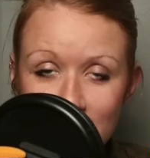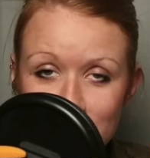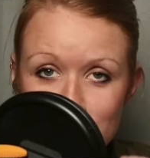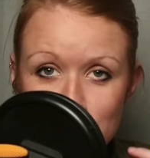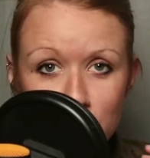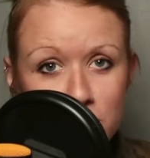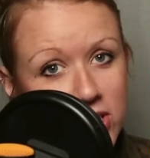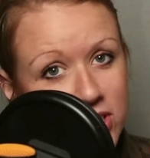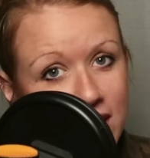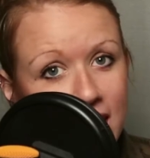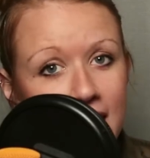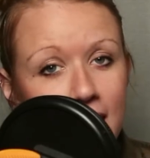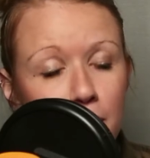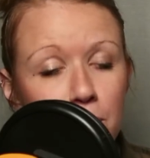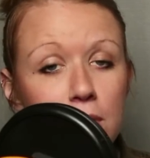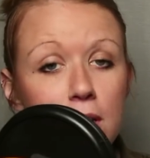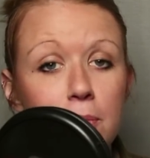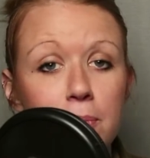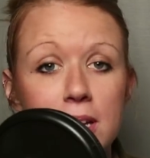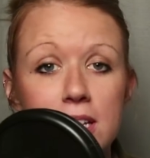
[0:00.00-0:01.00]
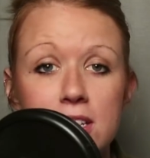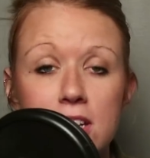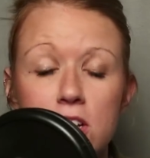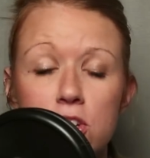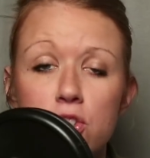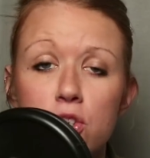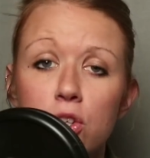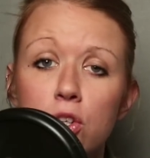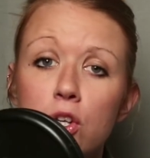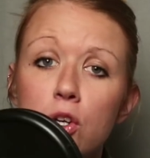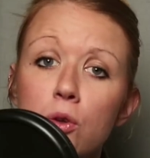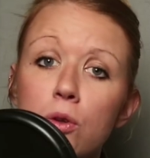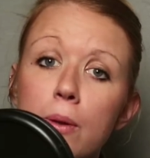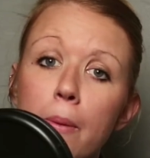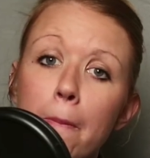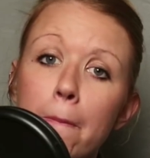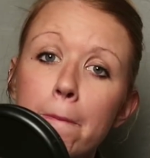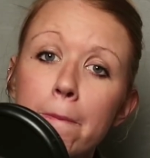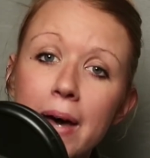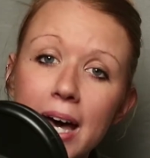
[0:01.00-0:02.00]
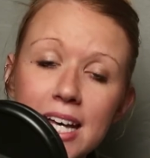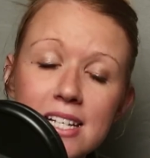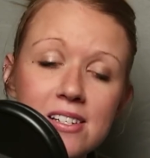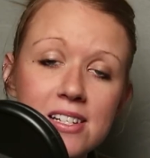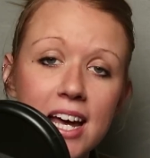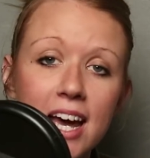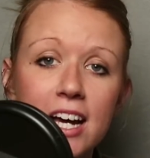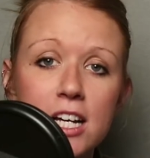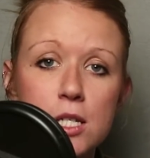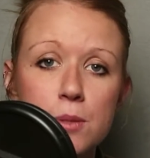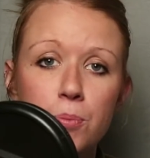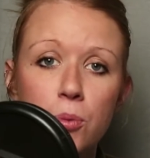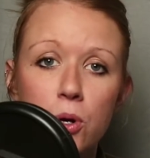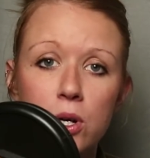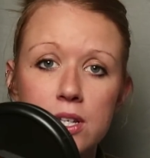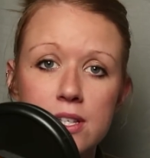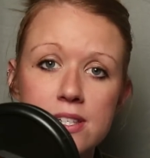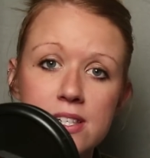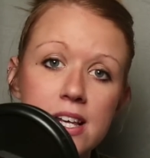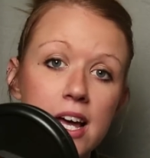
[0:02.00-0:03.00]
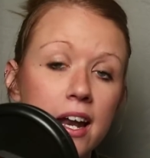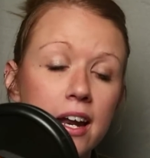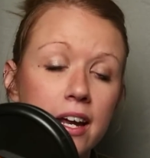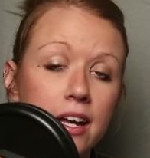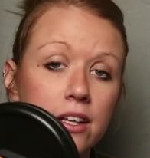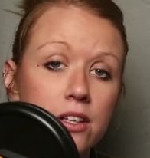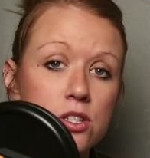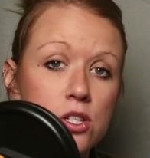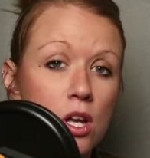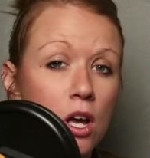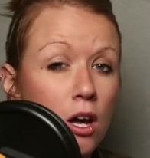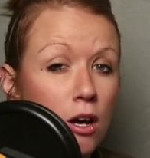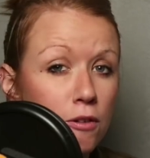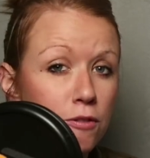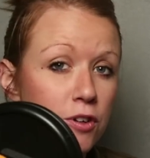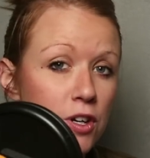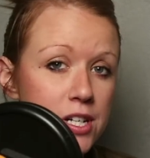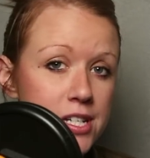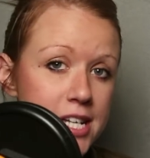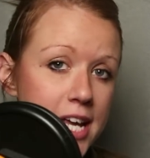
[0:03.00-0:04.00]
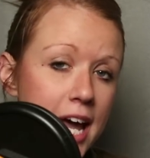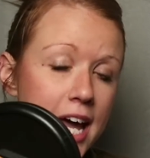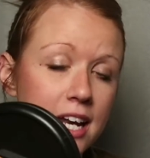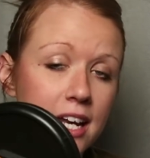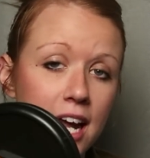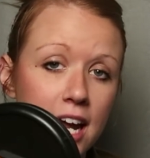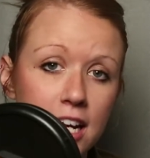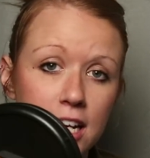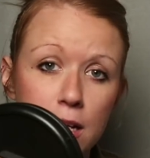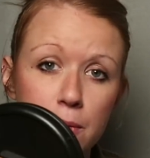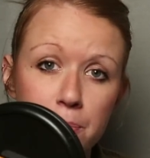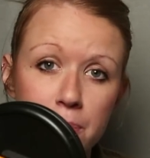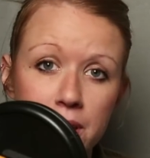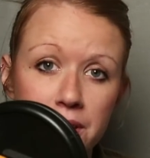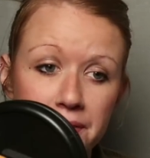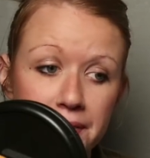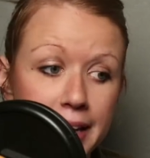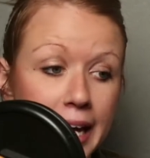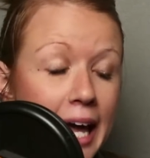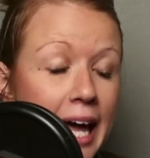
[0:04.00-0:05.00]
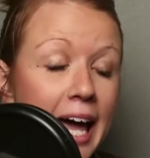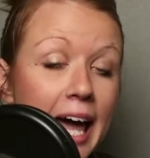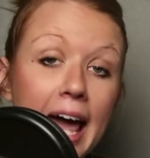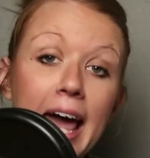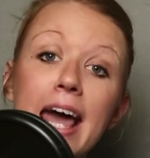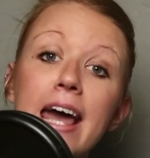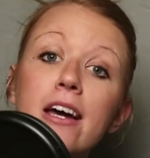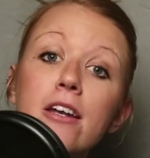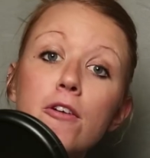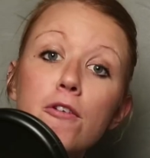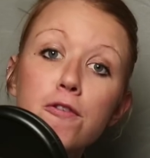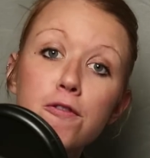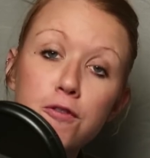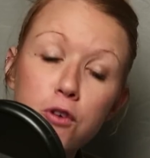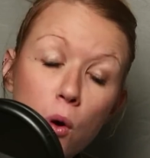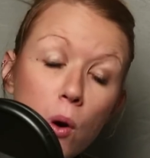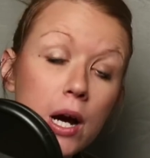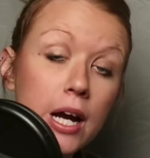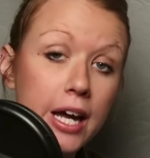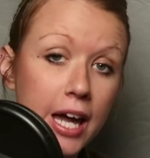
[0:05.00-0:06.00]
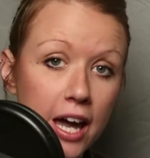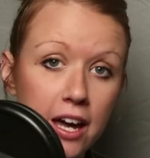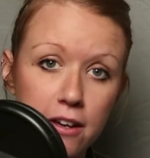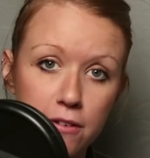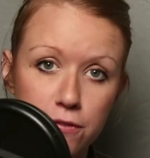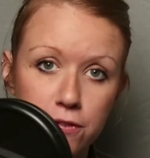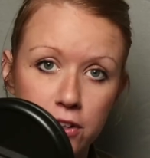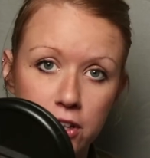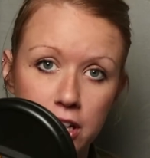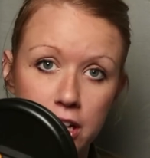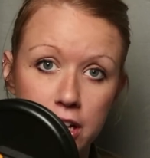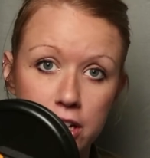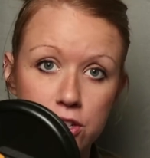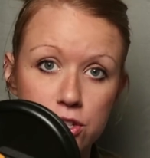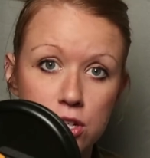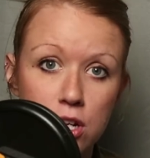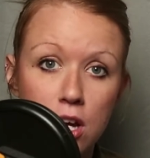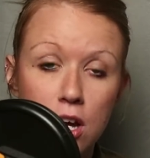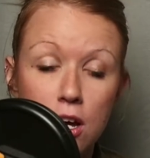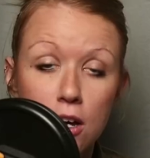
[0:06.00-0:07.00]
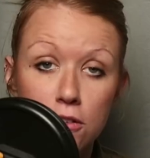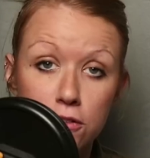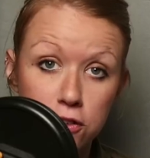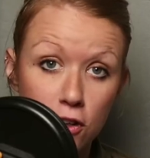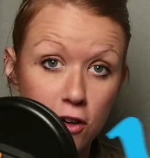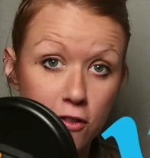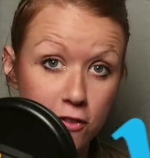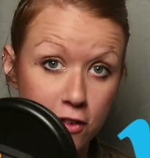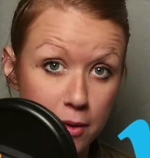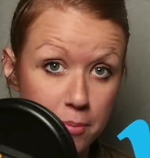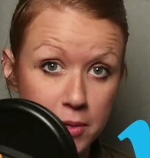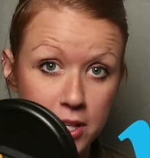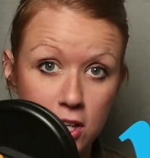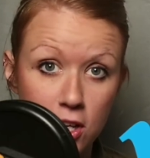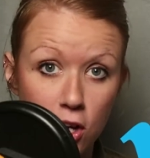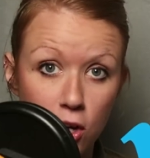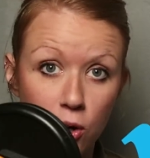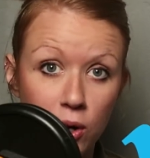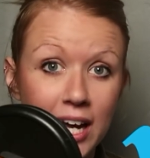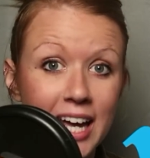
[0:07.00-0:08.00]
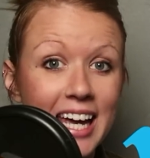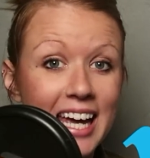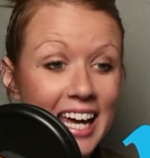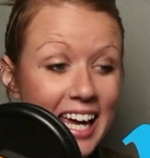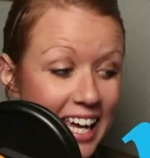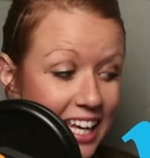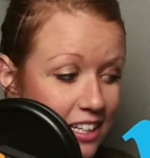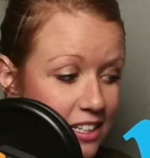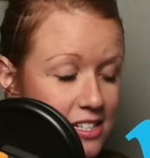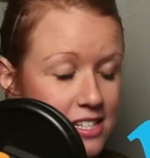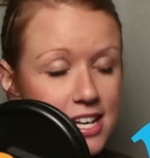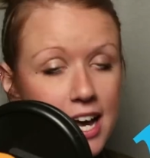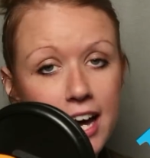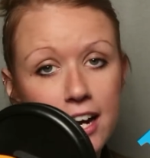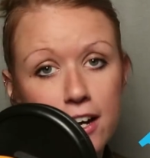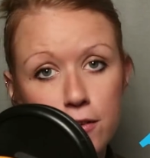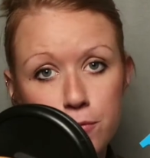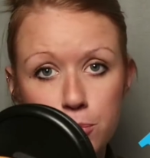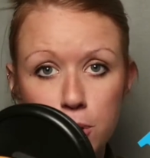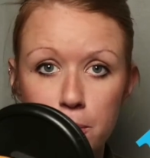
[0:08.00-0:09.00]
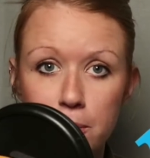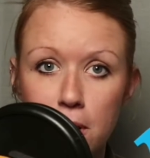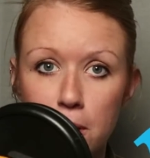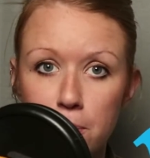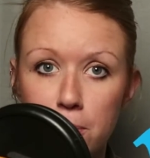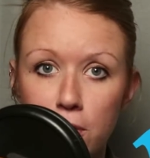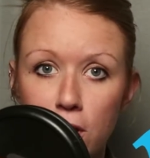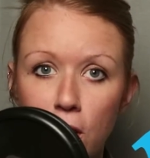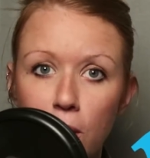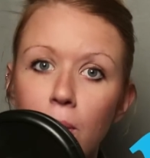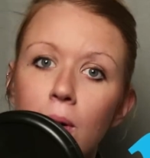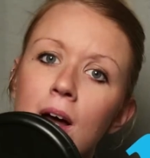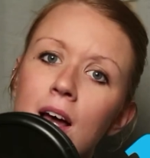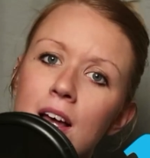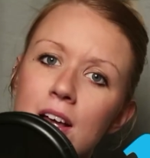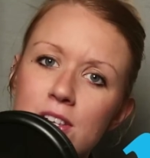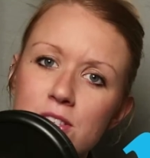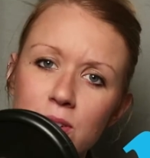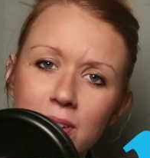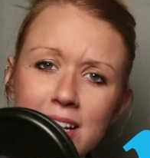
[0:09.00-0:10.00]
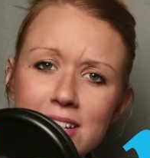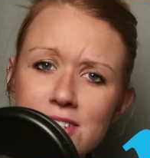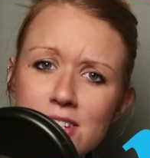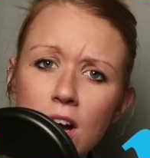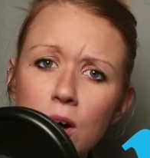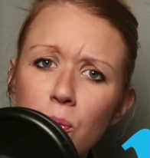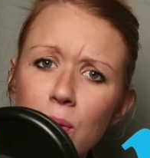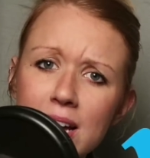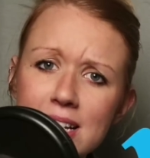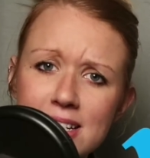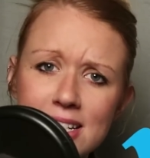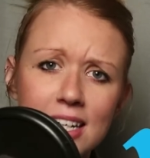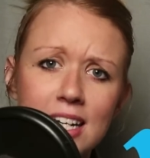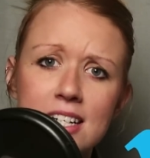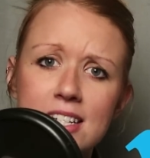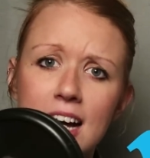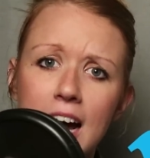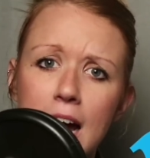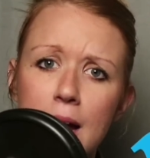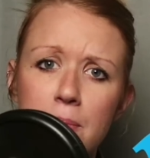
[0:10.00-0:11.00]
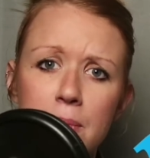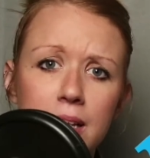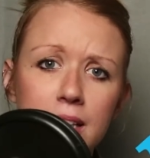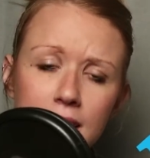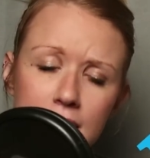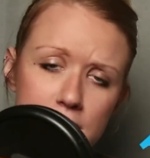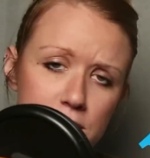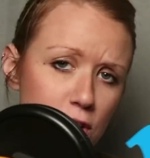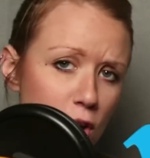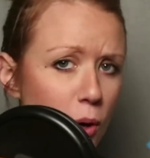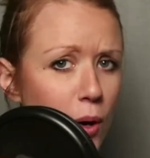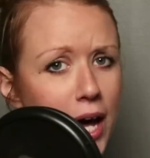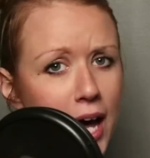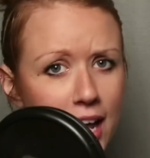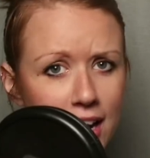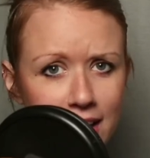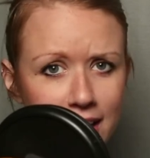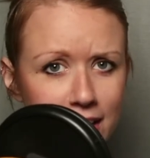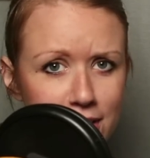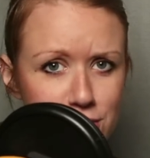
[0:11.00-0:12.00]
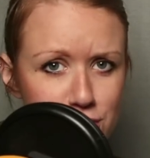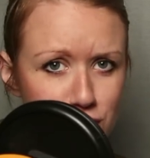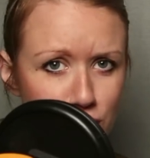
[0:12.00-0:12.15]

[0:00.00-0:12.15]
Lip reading: And so today I'm going to be teaching you the best export settings for 1080p and 4K footage for Vimeo inside of Premiere Pro. So let's not waste any time and let's go ahead and get